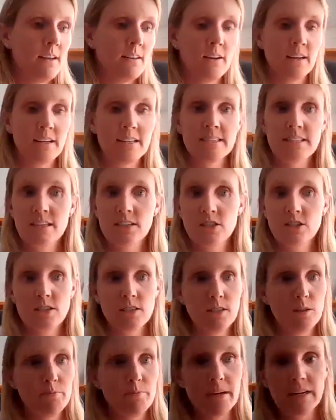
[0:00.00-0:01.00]
like I said,
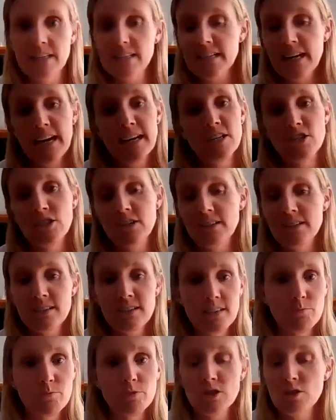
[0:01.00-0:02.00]
just the meditation
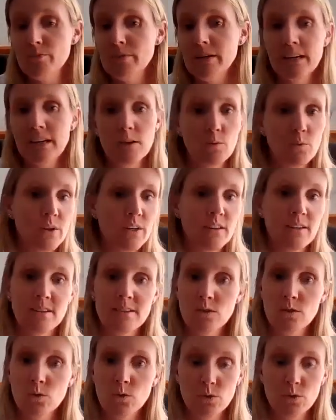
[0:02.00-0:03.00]
to begin with
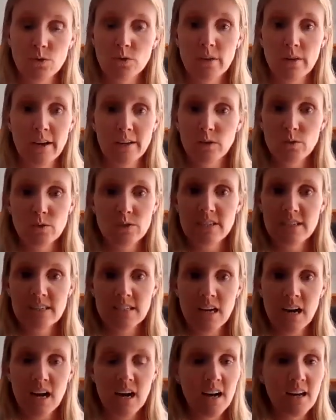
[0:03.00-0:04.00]
is a good
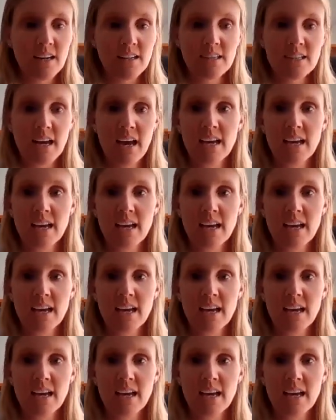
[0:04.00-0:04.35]
start,